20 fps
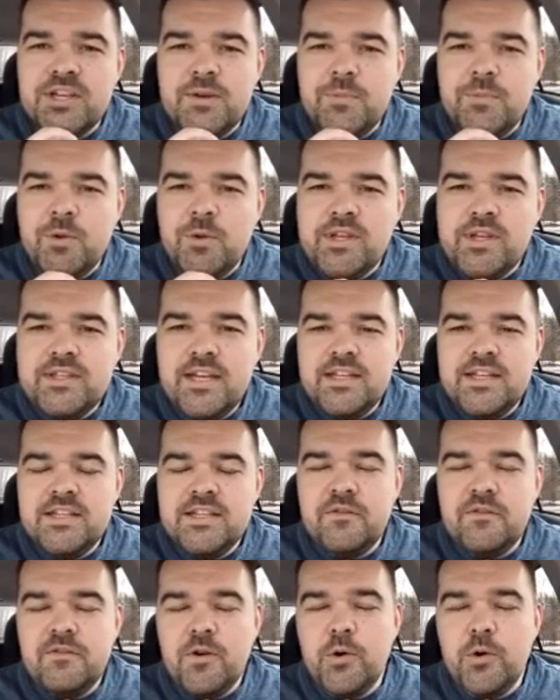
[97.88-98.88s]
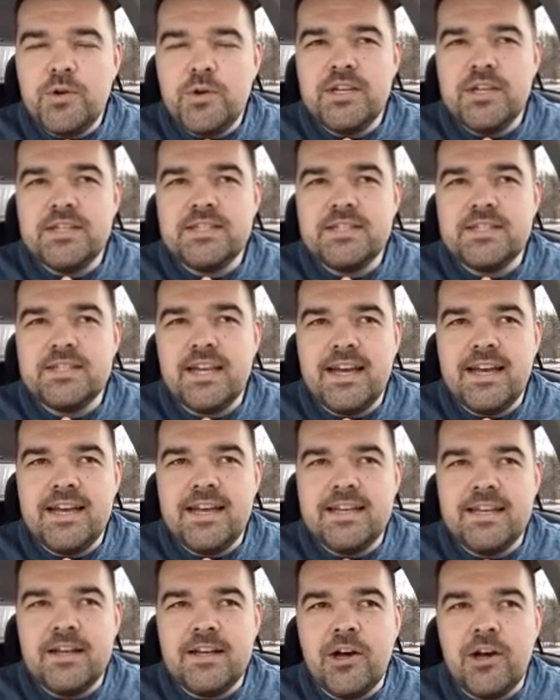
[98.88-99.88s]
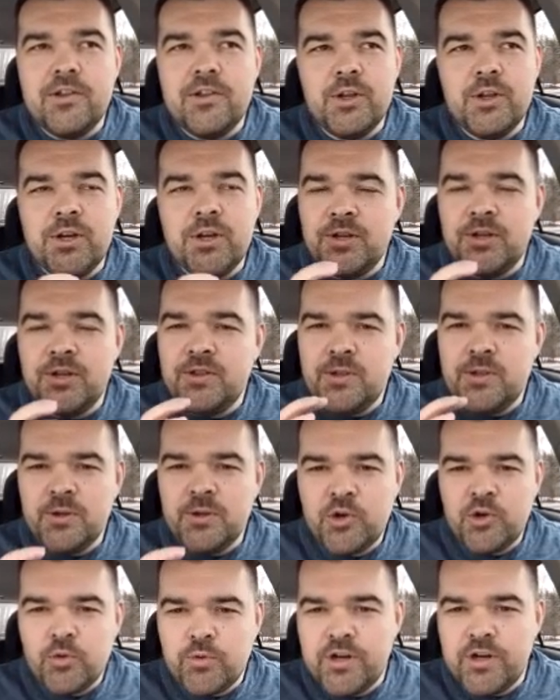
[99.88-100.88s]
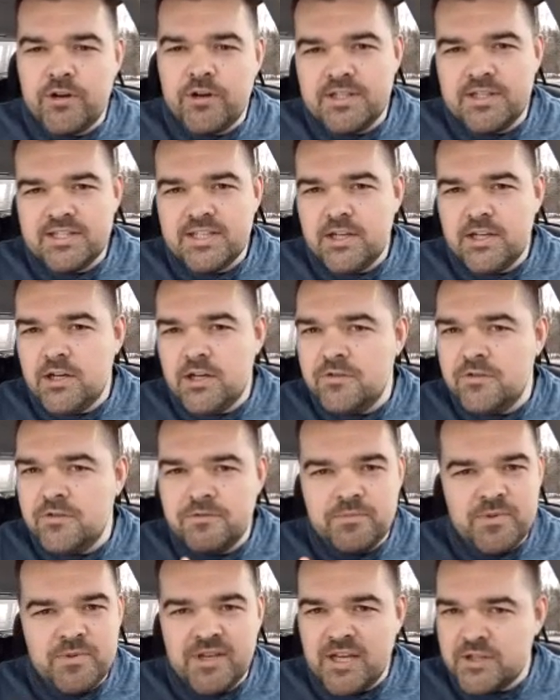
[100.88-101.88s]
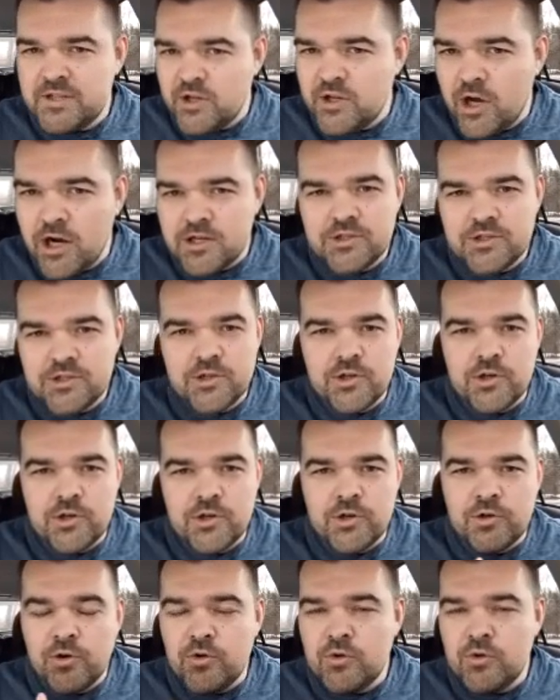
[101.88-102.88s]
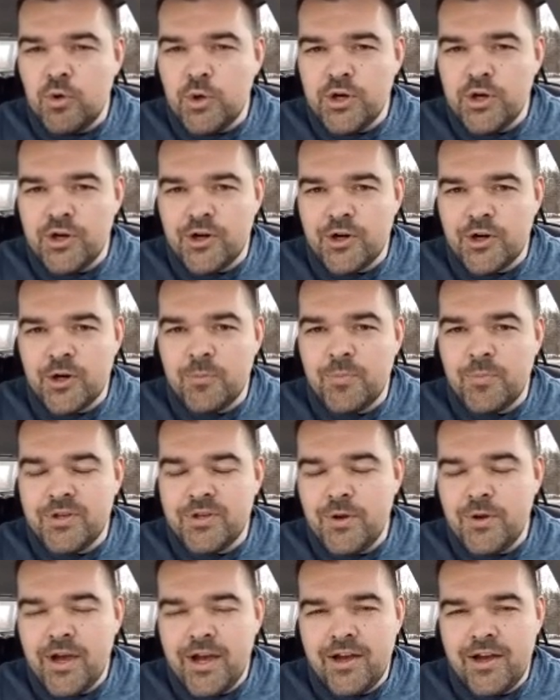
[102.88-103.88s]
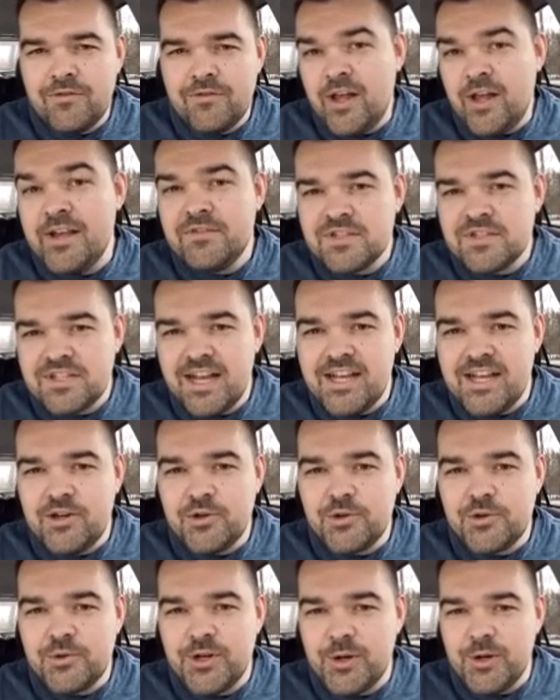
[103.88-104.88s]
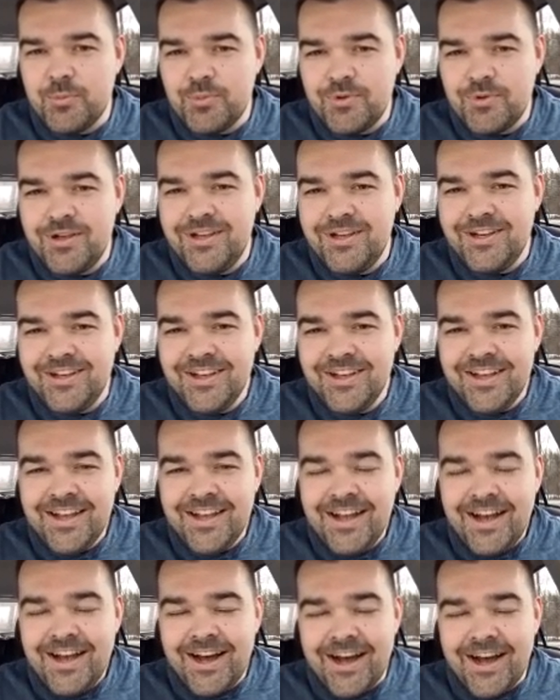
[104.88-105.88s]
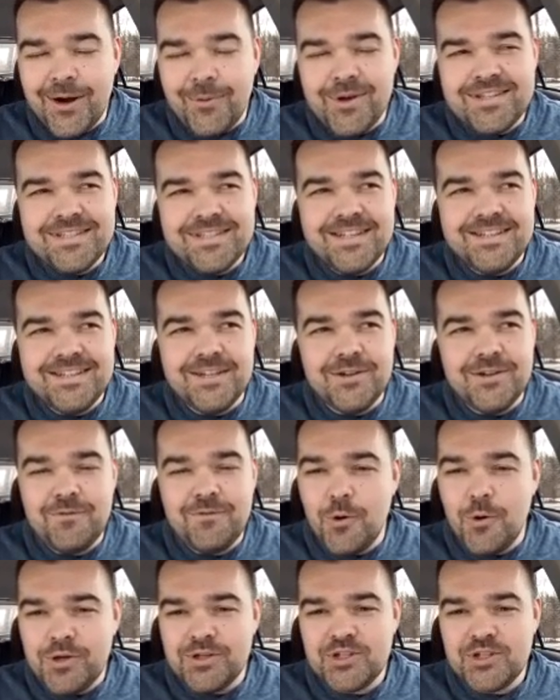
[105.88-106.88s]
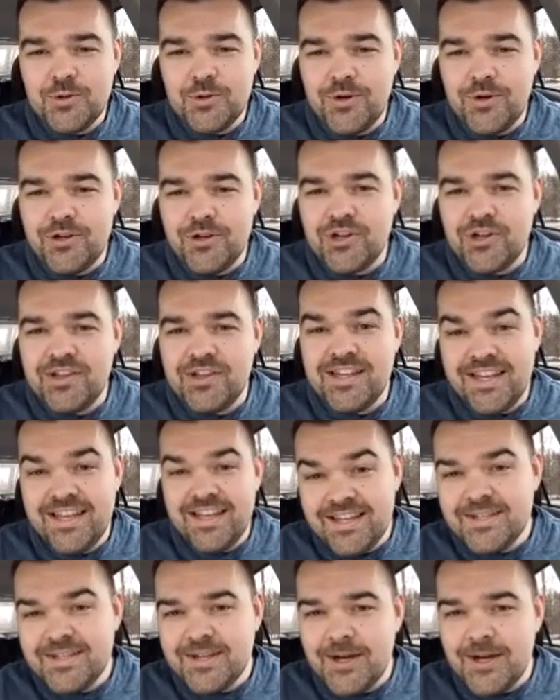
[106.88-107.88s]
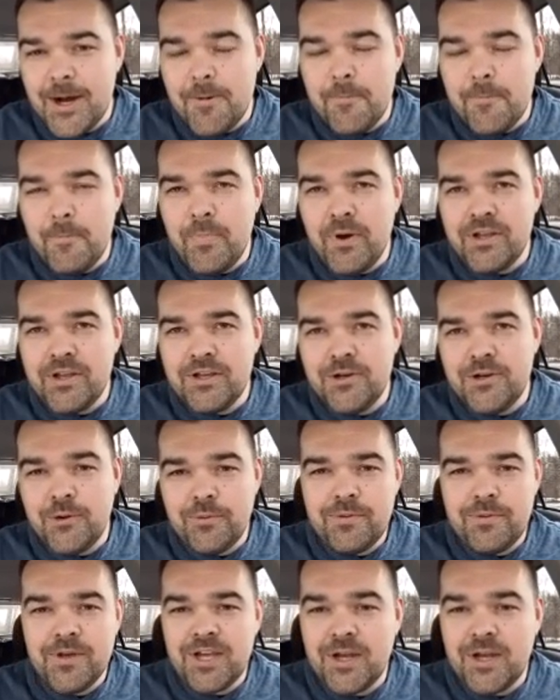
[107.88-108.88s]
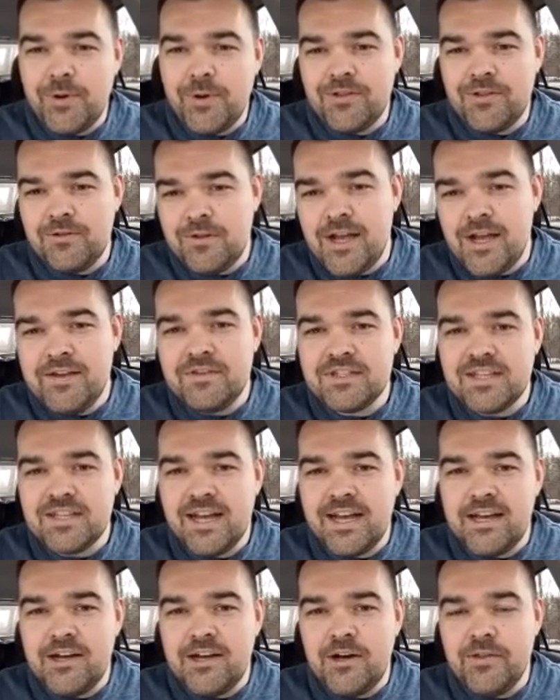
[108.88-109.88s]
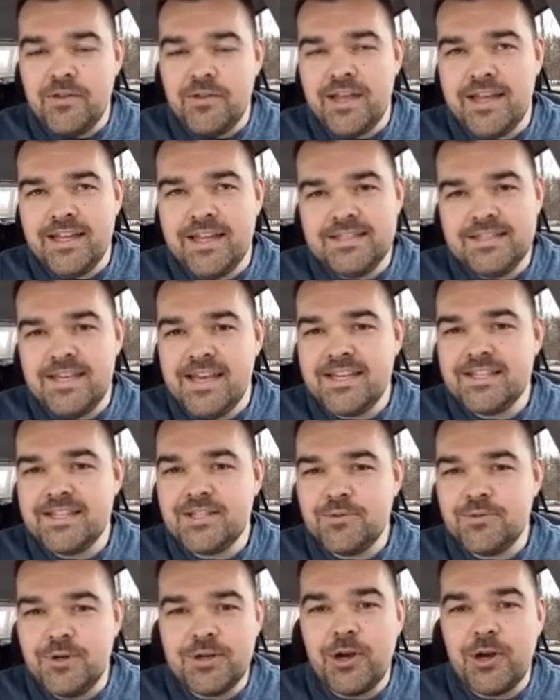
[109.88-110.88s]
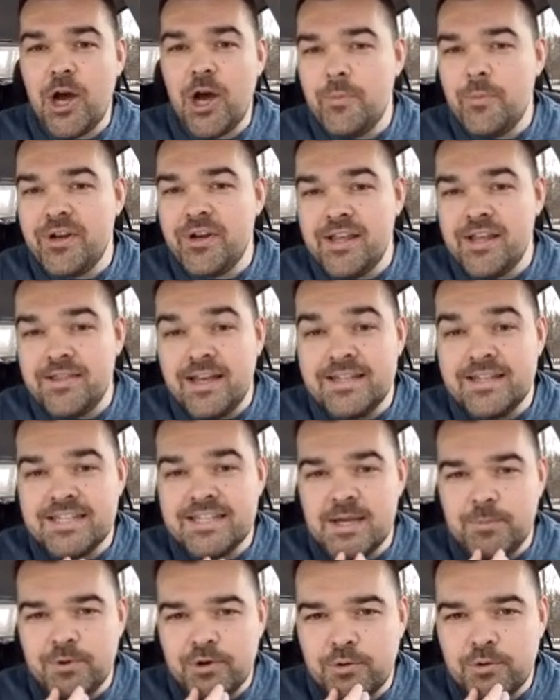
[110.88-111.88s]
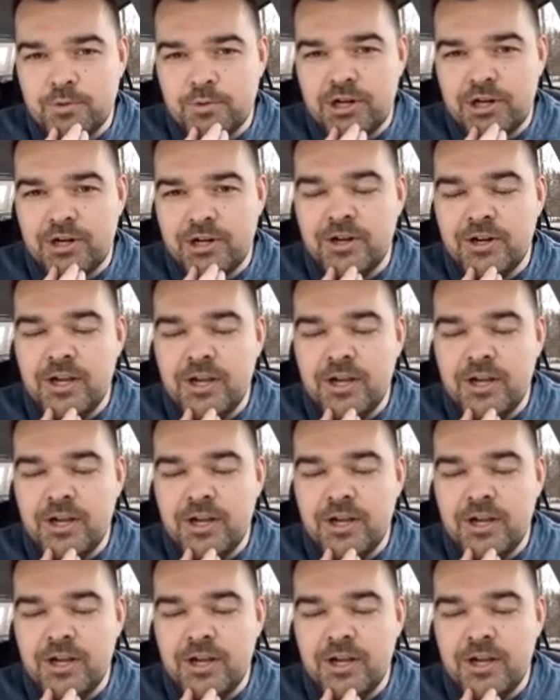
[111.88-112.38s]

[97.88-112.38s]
I mean, we tend to focus on the career itself, being a doctor, a lawyer, but you have lifestyle creep. We tend to focus so much on the income, but you don't think about the lifestyle that it takes to accommodate that type of career.